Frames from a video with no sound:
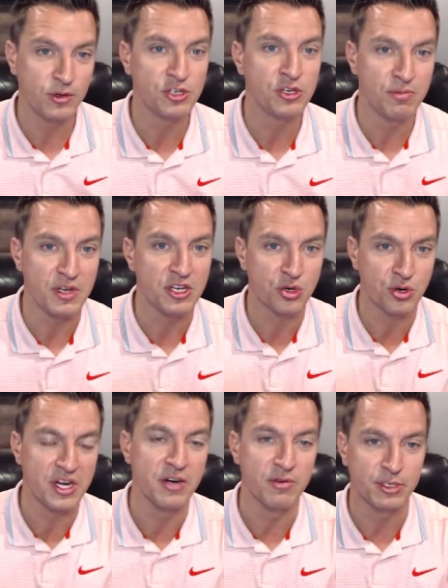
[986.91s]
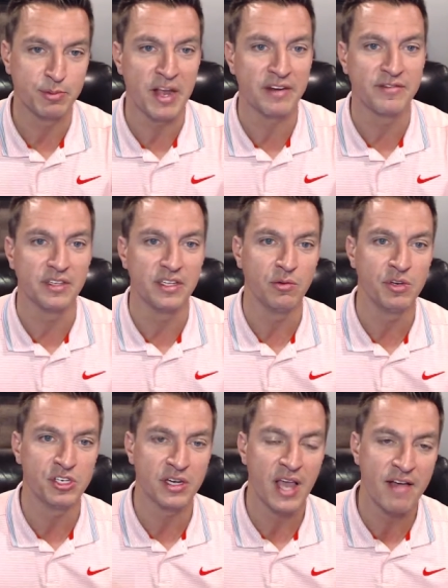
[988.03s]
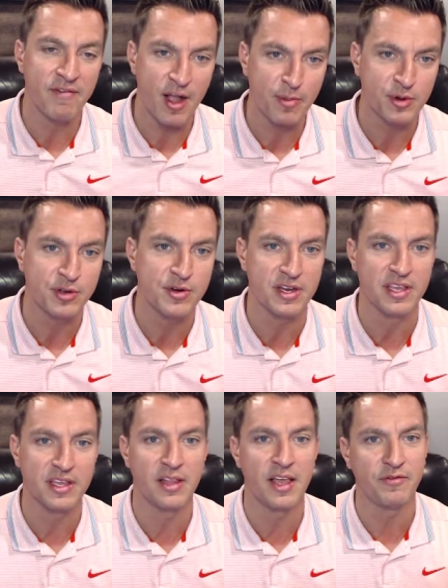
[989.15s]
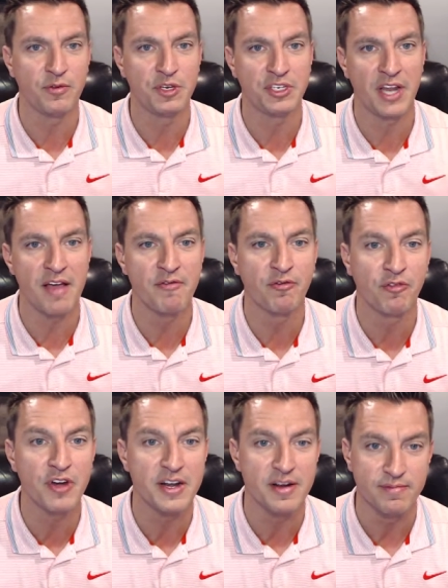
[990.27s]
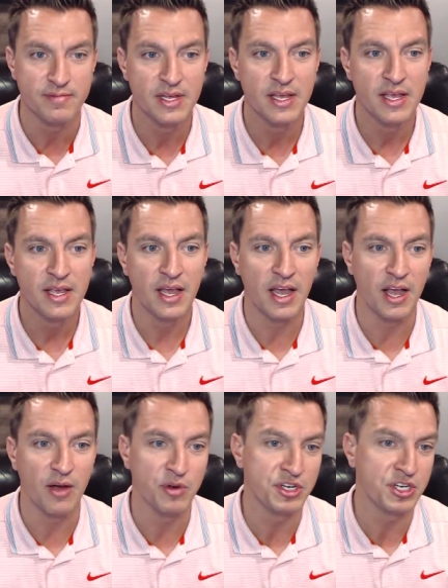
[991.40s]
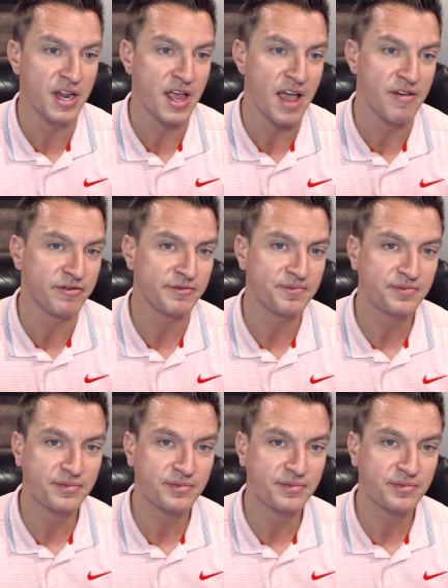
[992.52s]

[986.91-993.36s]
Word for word: We should be treated respectfully. We should have opportunity in life. We should have freedom. Uh, we should have